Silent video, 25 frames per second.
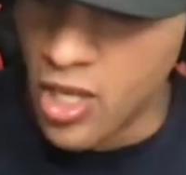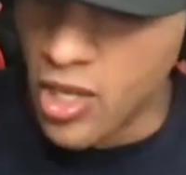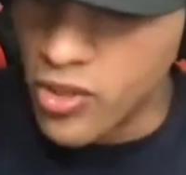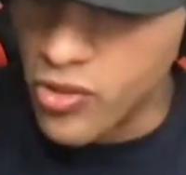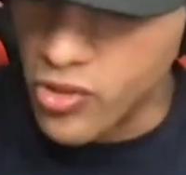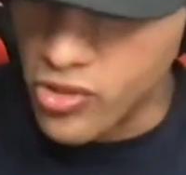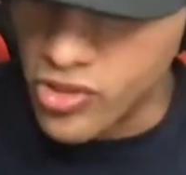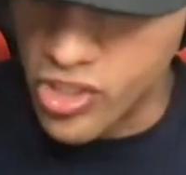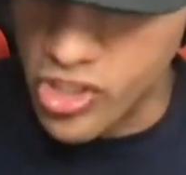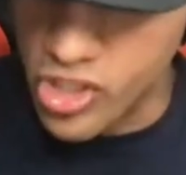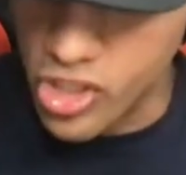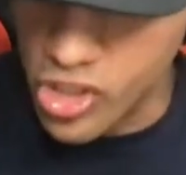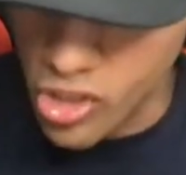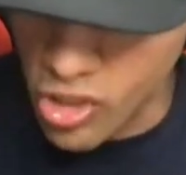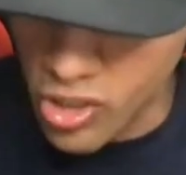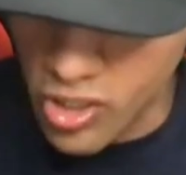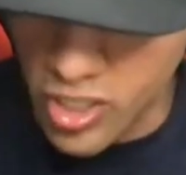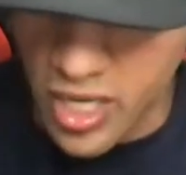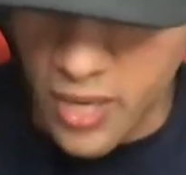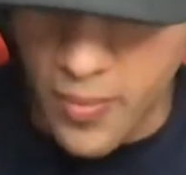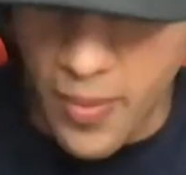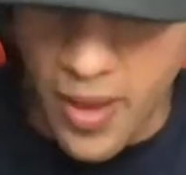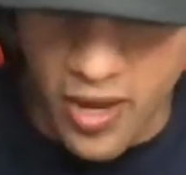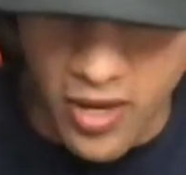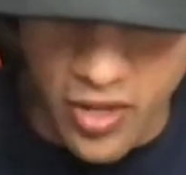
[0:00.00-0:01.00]
there's a certain
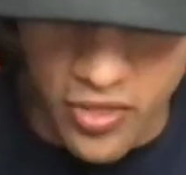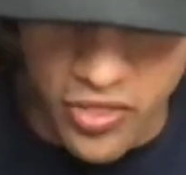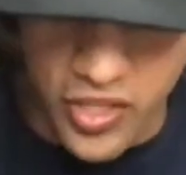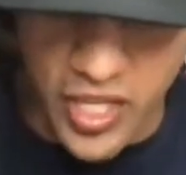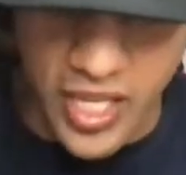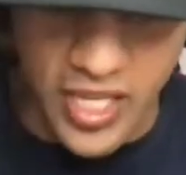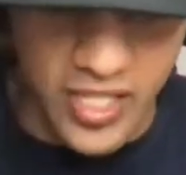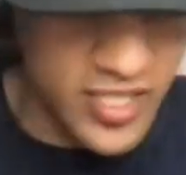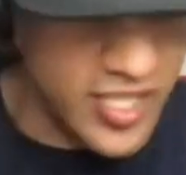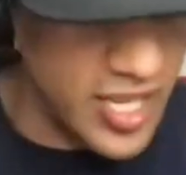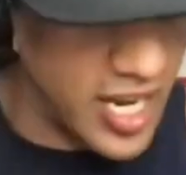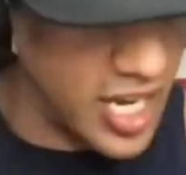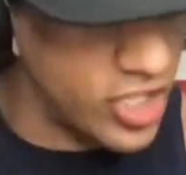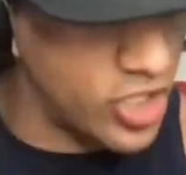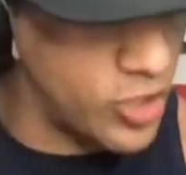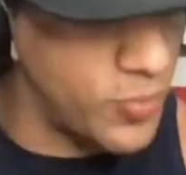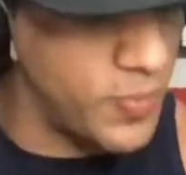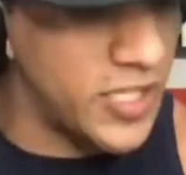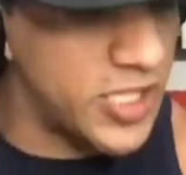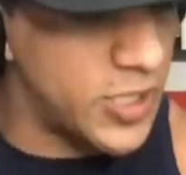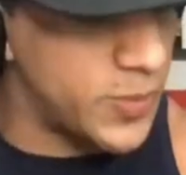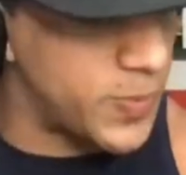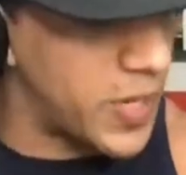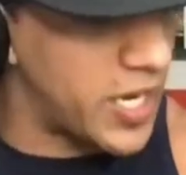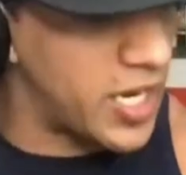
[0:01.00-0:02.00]
amount of things that I should be
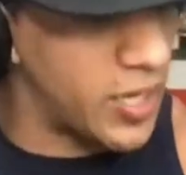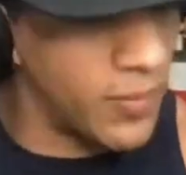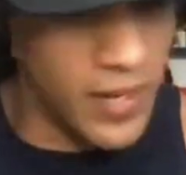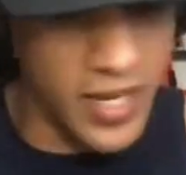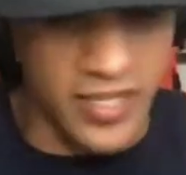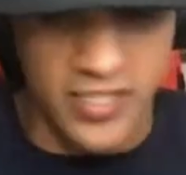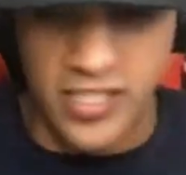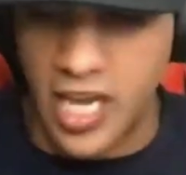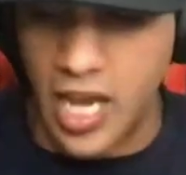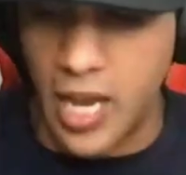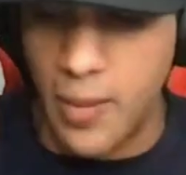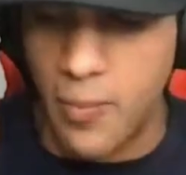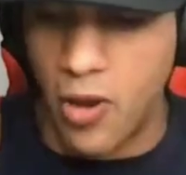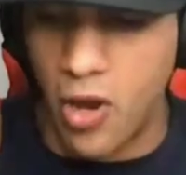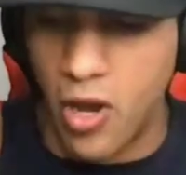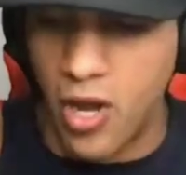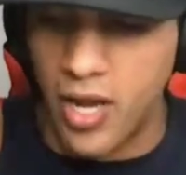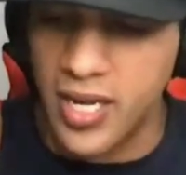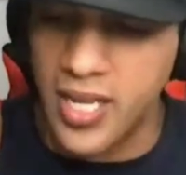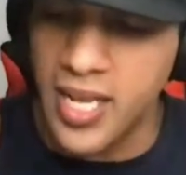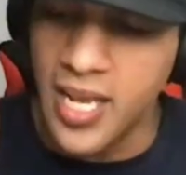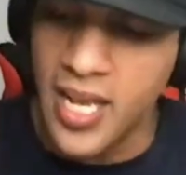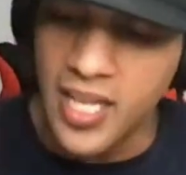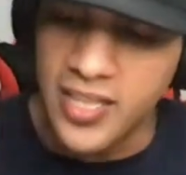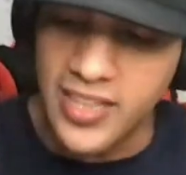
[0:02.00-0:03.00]
spending my time
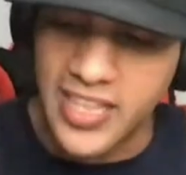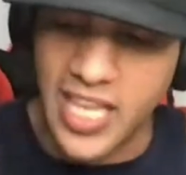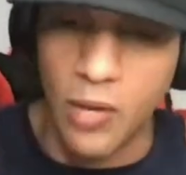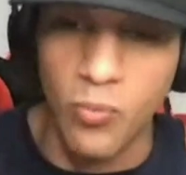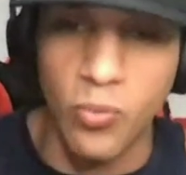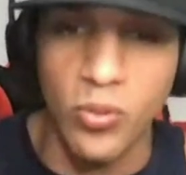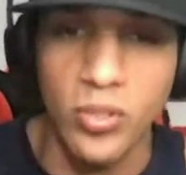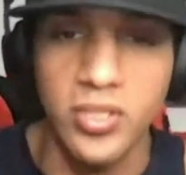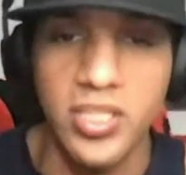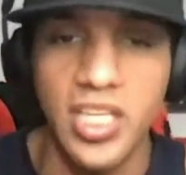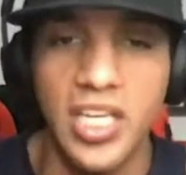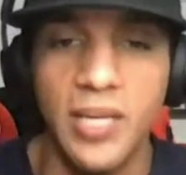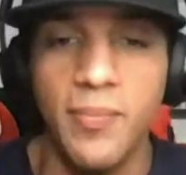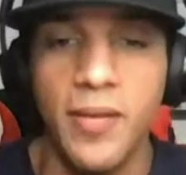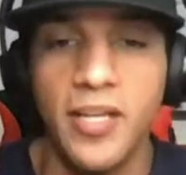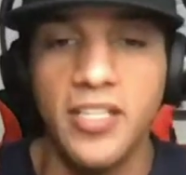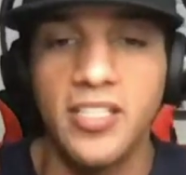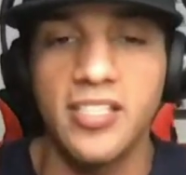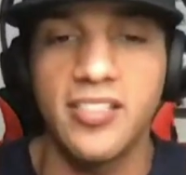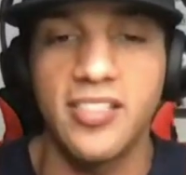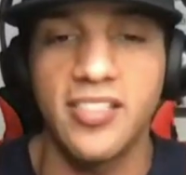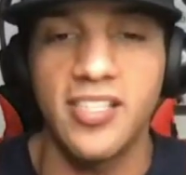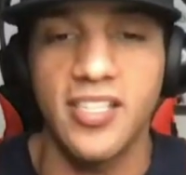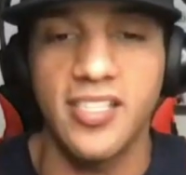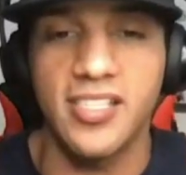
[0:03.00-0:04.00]
on that will lead me
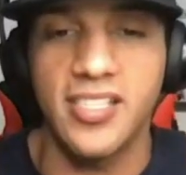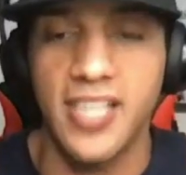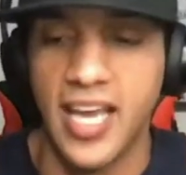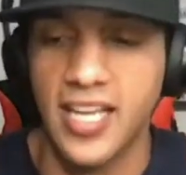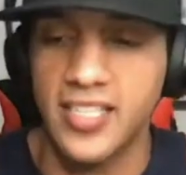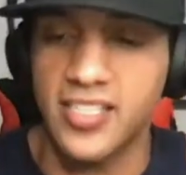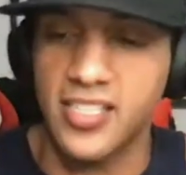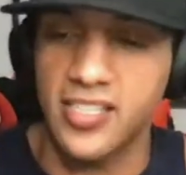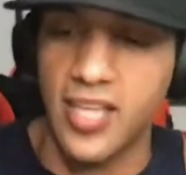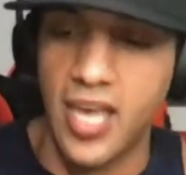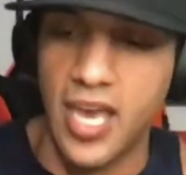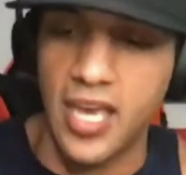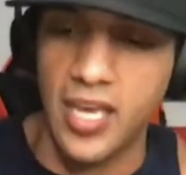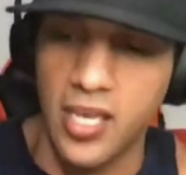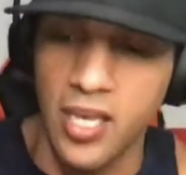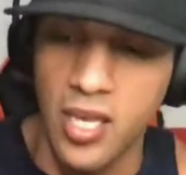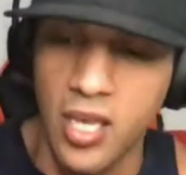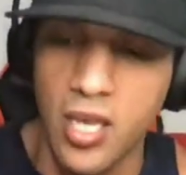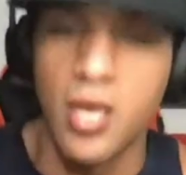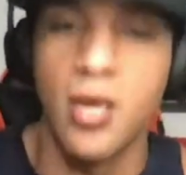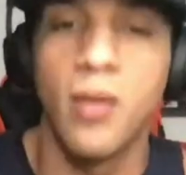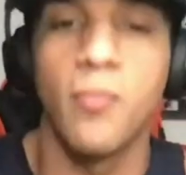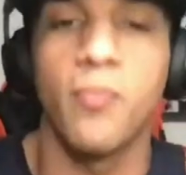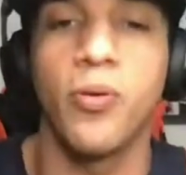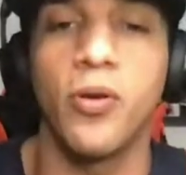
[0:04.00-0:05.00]
to success, like
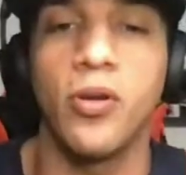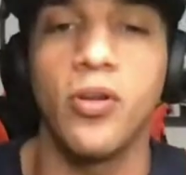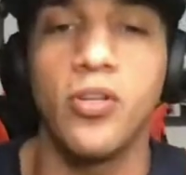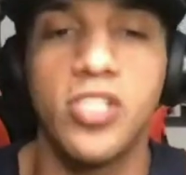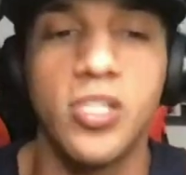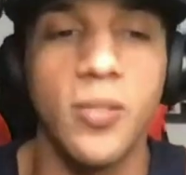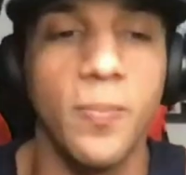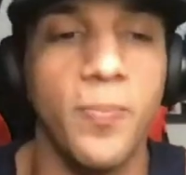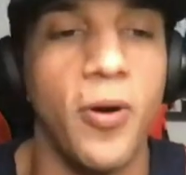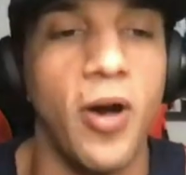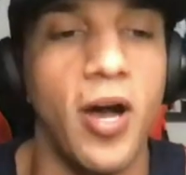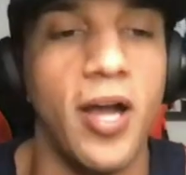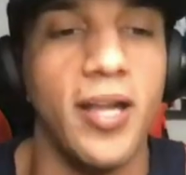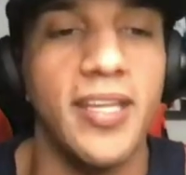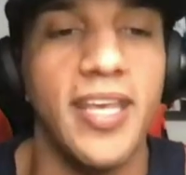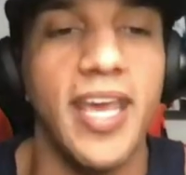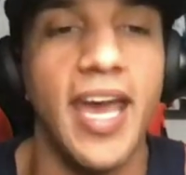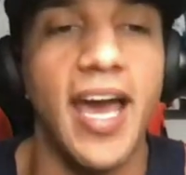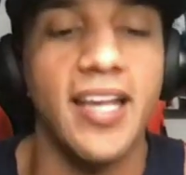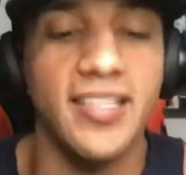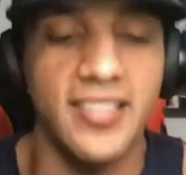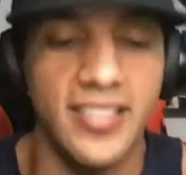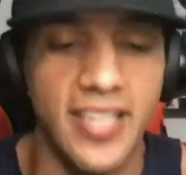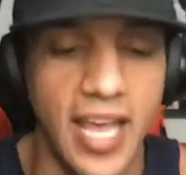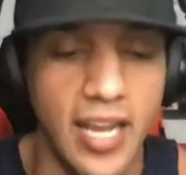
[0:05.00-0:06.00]
producing
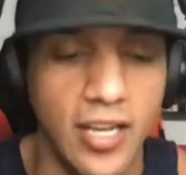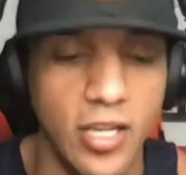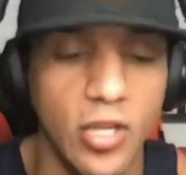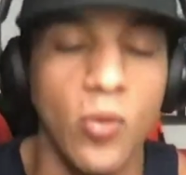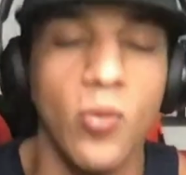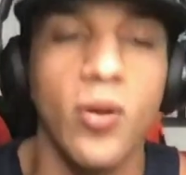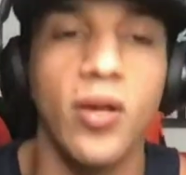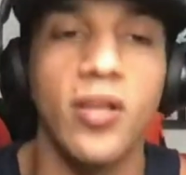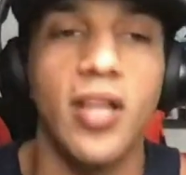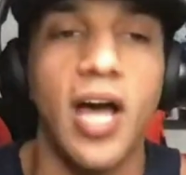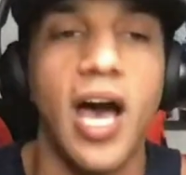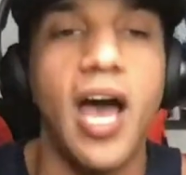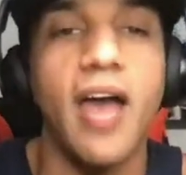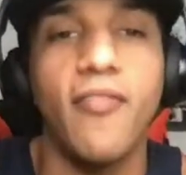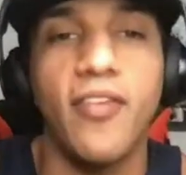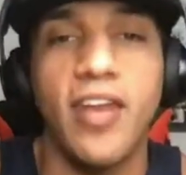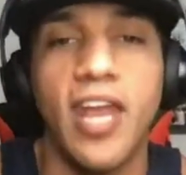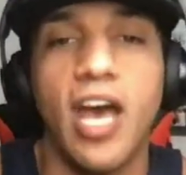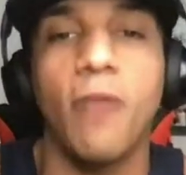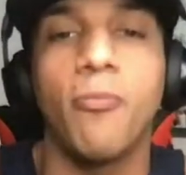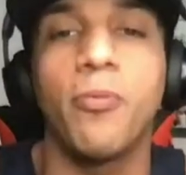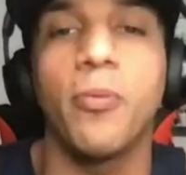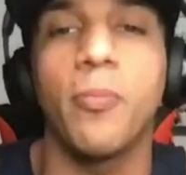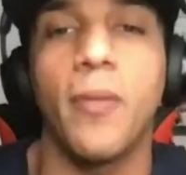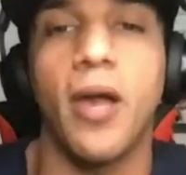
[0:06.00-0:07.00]
podcasts and going live and
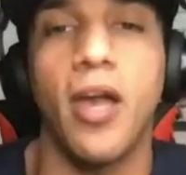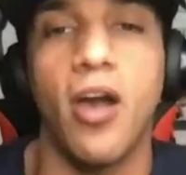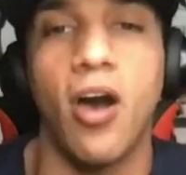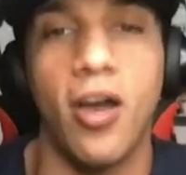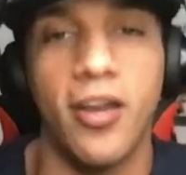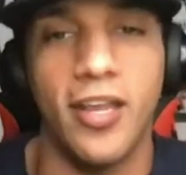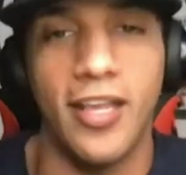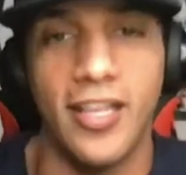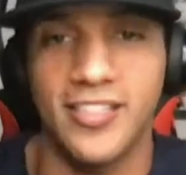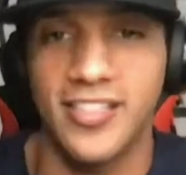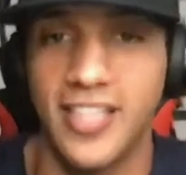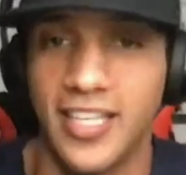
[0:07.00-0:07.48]
helping my audience.